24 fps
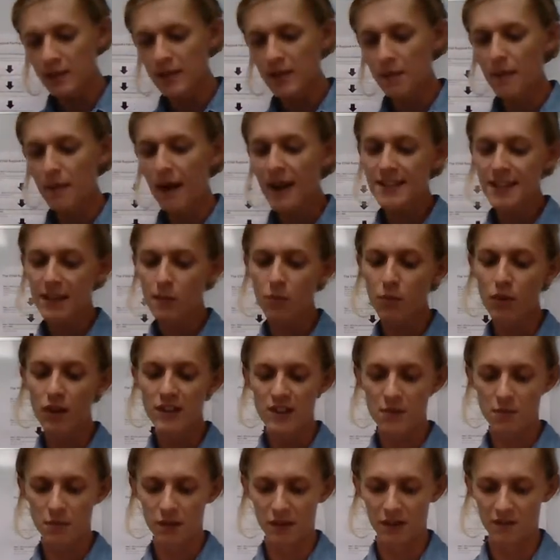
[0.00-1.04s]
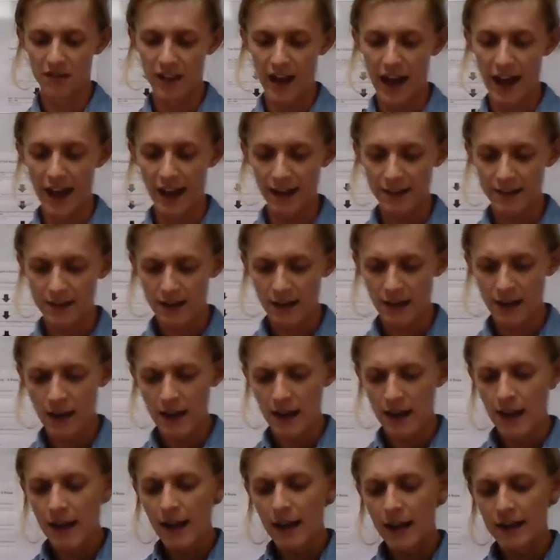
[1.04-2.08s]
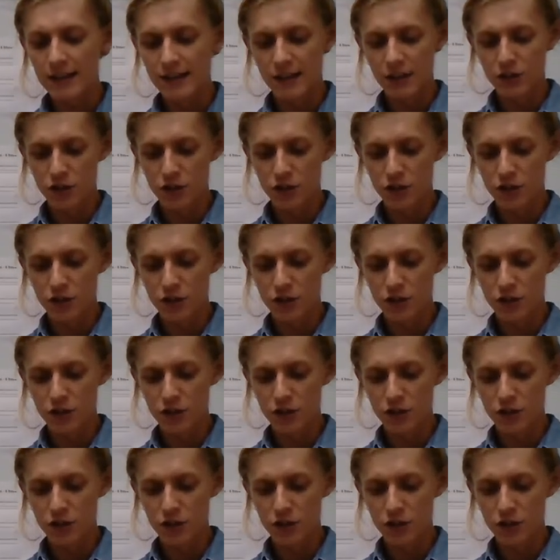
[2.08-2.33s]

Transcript: The basic principle of the Act is